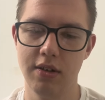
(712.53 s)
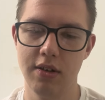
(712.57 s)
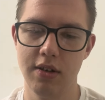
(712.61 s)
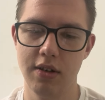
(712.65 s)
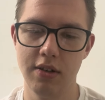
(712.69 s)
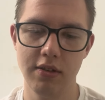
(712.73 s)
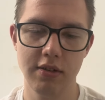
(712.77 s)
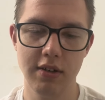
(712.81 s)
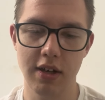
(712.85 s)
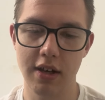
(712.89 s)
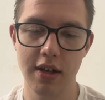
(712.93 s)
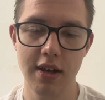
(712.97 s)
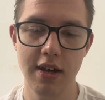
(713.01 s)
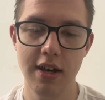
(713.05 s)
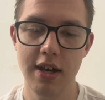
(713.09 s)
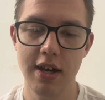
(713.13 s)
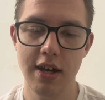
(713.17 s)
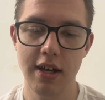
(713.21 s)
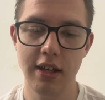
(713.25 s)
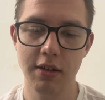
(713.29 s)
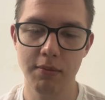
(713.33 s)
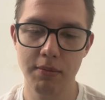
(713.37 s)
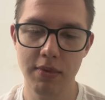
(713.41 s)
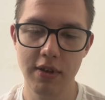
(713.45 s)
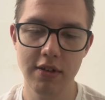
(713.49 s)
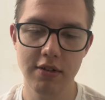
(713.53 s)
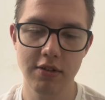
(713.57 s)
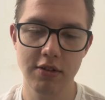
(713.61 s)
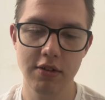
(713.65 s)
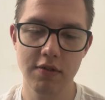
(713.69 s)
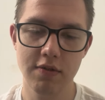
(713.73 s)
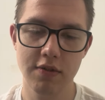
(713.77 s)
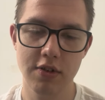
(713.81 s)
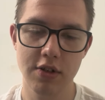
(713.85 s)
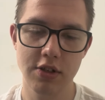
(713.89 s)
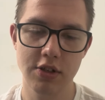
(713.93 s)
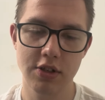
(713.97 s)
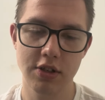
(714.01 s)
So in the PS2
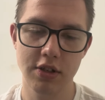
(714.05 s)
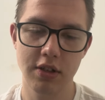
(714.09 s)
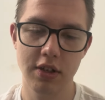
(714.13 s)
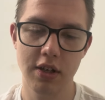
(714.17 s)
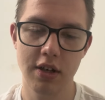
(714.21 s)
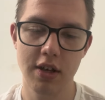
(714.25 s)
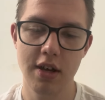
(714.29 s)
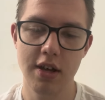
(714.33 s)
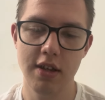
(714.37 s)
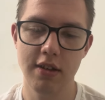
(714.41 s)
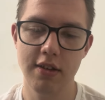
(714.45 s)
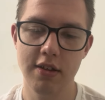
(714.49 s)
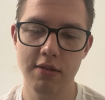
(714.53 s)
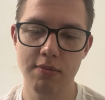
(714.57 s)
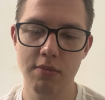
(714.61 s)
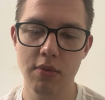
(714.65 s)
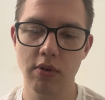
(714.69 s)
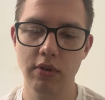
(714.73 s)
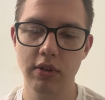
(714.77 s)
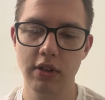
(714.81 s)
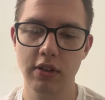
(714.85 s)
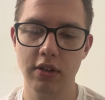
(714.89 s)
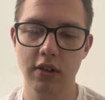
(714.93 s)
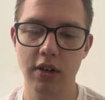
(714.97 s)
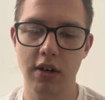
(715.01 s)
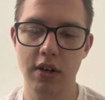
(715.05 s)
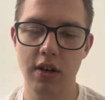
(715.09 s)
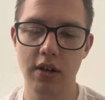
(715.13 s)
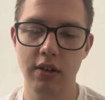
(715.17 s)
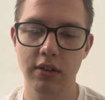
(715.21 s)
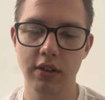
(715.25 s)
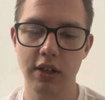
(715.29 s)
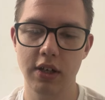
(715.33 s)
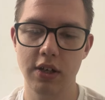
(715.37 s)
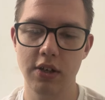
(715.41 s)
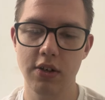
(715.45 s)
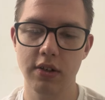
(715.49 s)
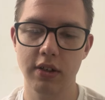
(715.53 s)
version, this mode is called
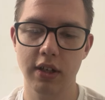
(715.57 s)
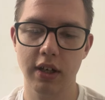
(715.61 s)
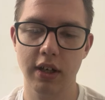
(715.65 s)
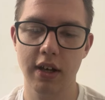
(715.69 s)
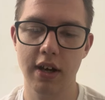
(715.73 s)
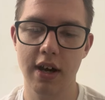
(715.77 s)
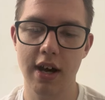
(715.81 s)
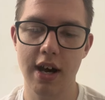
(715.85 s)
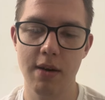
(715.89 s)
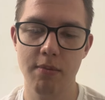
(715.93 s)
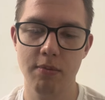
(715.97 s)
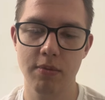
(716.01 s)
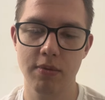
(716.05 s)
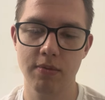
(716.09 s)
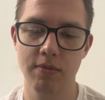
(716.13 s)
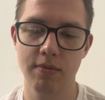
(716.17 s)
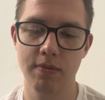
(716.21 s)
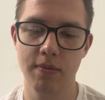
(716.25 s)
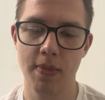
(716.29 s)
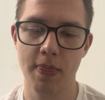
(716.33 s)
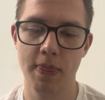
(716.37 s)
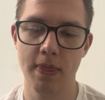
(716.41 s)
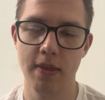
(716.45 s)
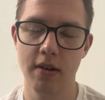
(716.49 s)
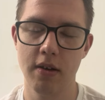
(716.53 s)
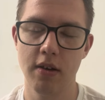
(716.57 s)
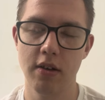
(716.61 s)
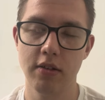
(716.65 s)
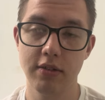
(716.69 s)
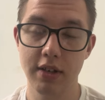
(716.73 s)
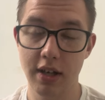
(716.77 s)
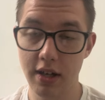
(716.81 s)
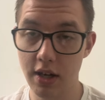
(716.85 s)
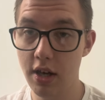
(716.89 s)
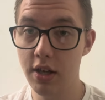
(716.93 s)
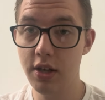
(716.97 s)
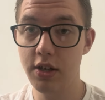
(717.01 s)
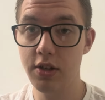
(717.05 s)
You're the Cop.
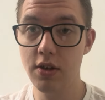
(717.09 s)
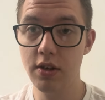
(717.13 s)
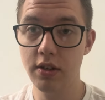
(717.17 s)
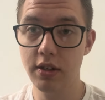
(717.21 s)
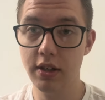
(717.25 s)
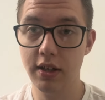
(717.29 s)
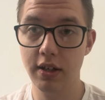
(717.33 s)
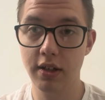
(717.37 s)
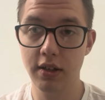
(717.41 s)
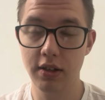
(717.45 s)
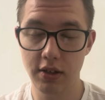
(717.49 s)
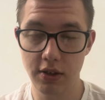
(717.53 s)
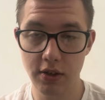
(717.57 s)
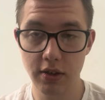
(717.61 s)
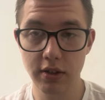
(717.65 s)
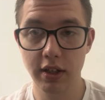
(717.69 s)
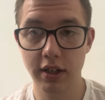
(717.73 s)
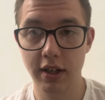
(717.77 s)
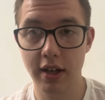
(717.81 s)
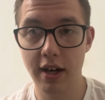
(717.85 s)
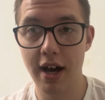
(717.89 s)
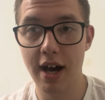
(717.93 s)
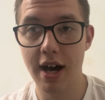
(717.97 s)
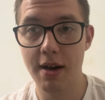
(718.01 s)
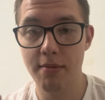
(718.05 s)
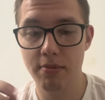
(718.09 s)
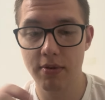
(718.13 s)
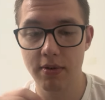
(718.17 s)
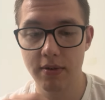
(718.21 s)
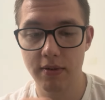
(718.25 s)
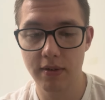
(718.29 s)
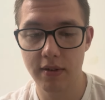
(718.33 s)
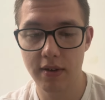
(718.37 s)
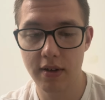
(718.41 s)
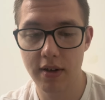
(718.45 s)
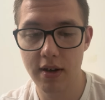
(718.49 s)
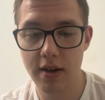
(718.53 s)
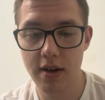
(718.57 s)
So You're the Cop
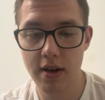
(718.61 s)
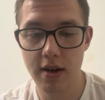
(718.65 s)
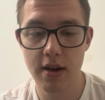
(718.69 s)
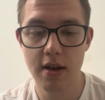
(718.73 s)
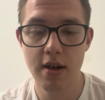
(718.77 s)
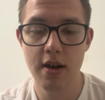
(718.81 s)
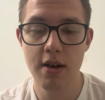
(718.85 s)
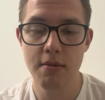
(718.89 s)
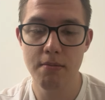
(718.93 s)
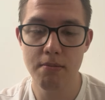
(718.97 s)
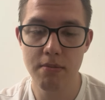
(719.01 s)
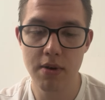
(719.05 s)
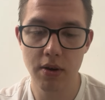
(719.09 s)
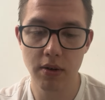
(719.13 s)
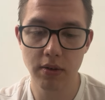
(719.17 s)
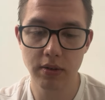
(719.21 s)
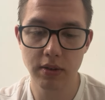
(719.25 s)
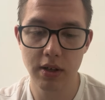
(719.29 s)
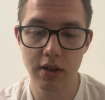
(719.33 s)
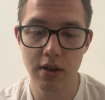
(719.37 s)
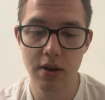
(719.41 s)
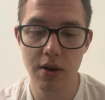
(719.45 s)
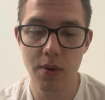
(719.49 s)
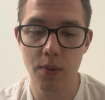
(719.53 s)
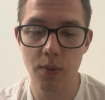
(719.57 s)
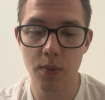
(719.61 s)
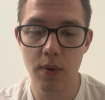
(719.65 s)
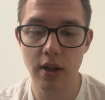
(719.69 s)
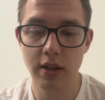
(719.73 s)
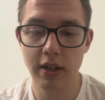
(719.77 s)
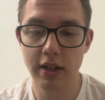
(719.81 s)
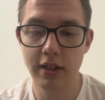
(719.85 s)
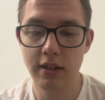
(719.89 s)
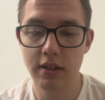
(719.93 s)
mode, while in